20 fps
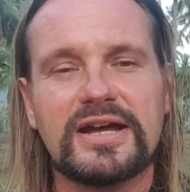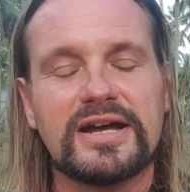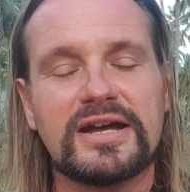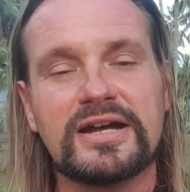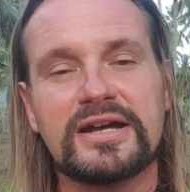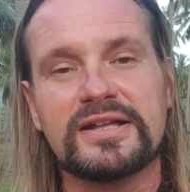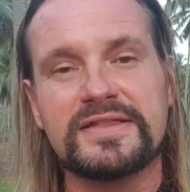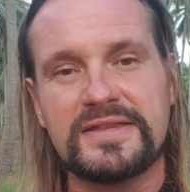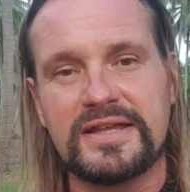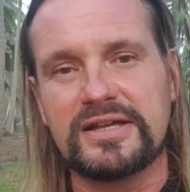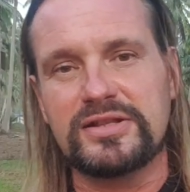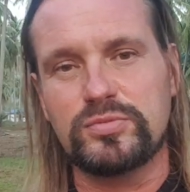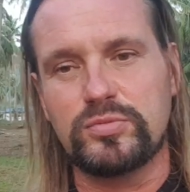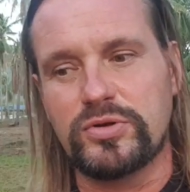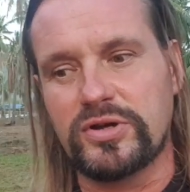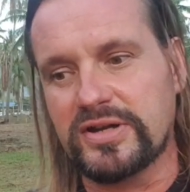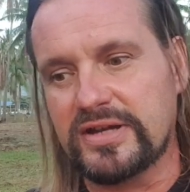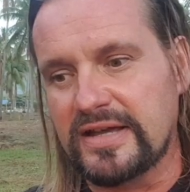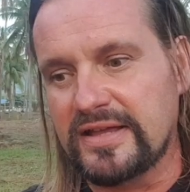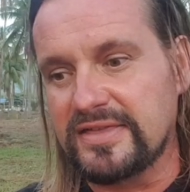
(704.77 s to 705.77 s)

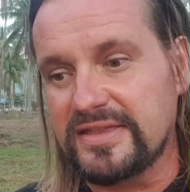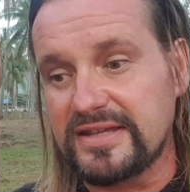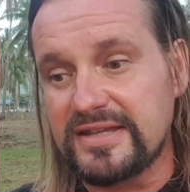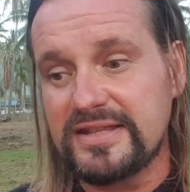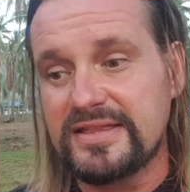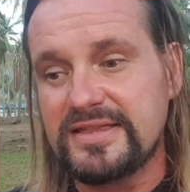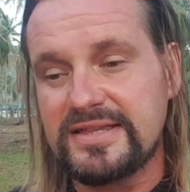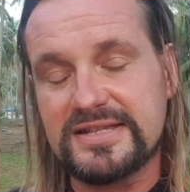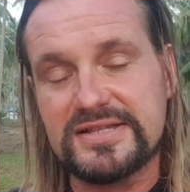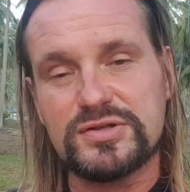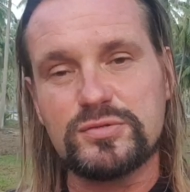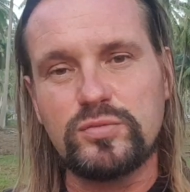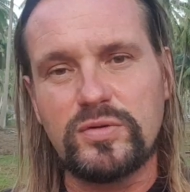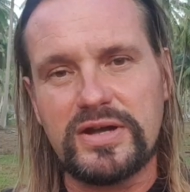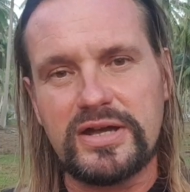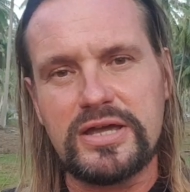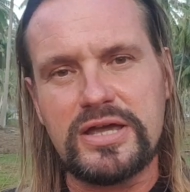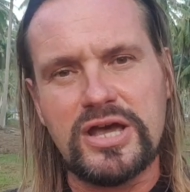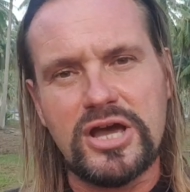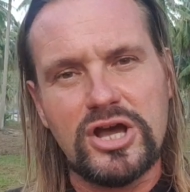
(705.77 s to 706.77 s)
network, and in this
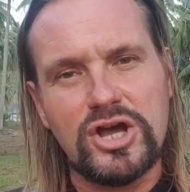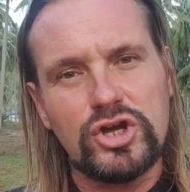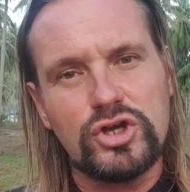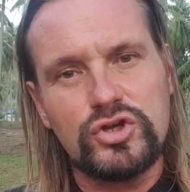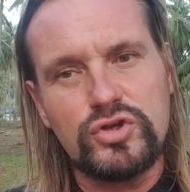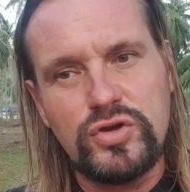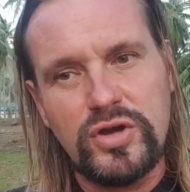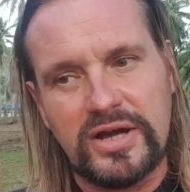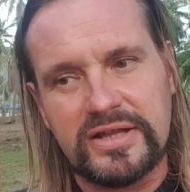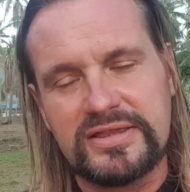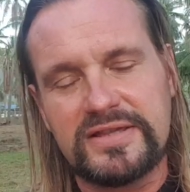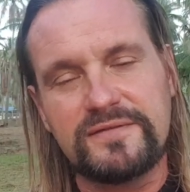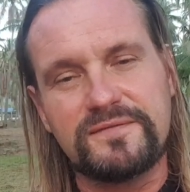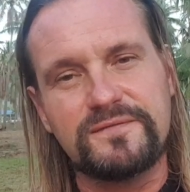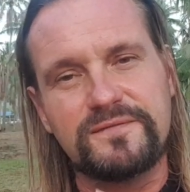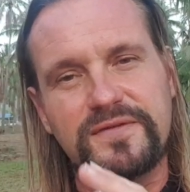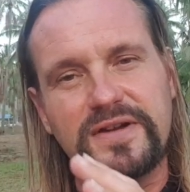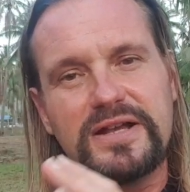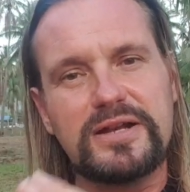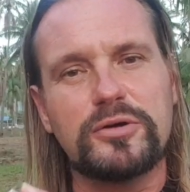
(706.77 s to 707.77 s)
way you are
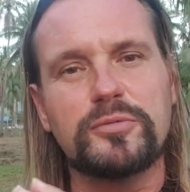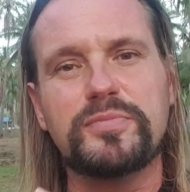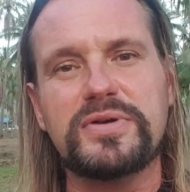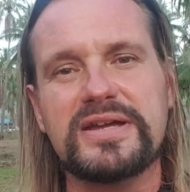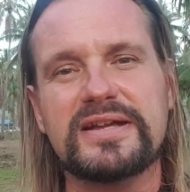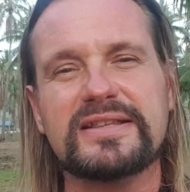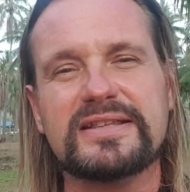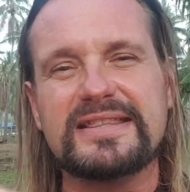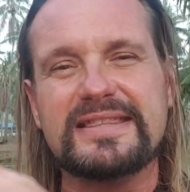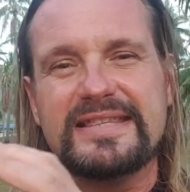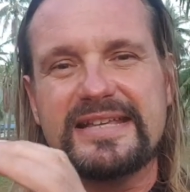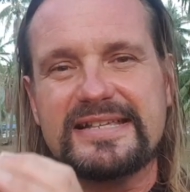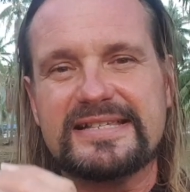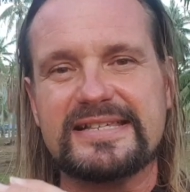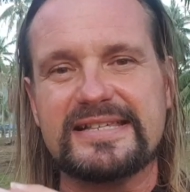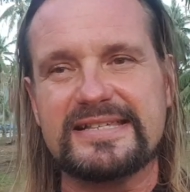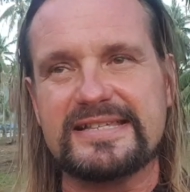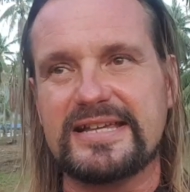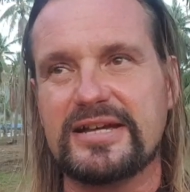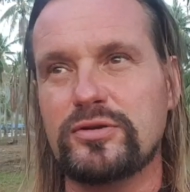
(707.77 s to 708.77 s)
developing the
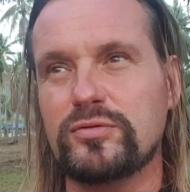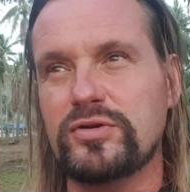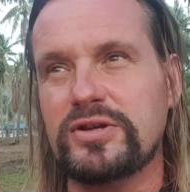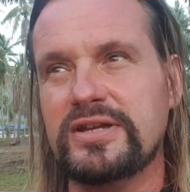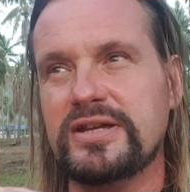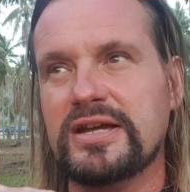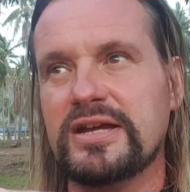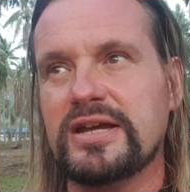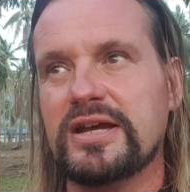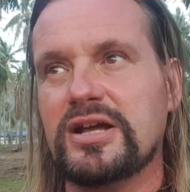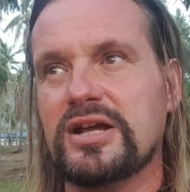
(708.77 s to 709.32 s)
necessary